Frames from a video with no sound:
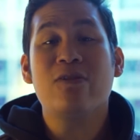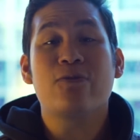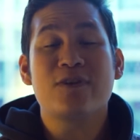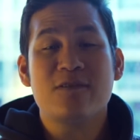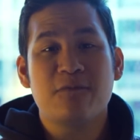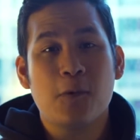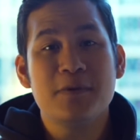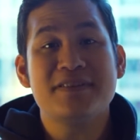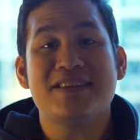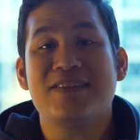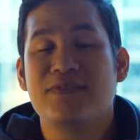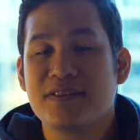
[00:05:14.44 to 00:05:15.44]
three
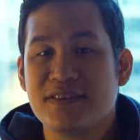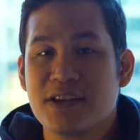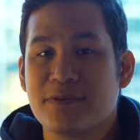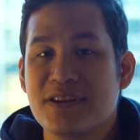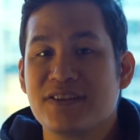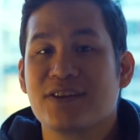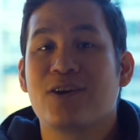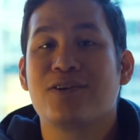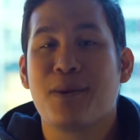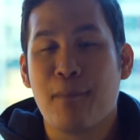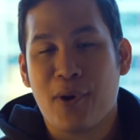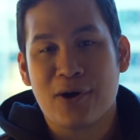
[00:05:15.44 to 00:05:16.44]
phones in the series are
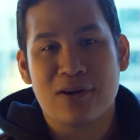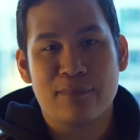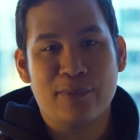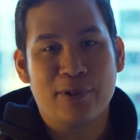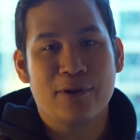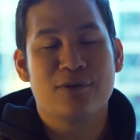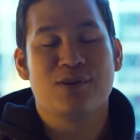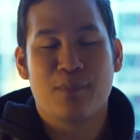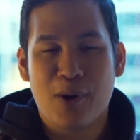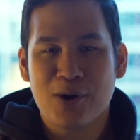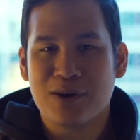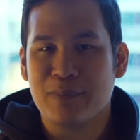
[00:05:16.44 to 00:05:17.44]
remarkable
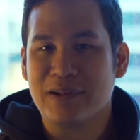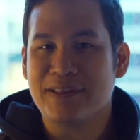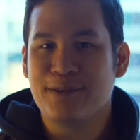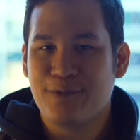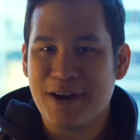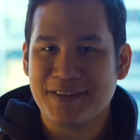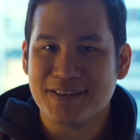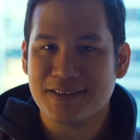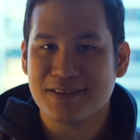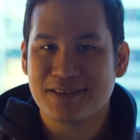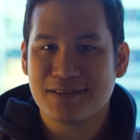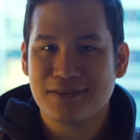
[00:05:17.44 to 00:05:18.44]
devices.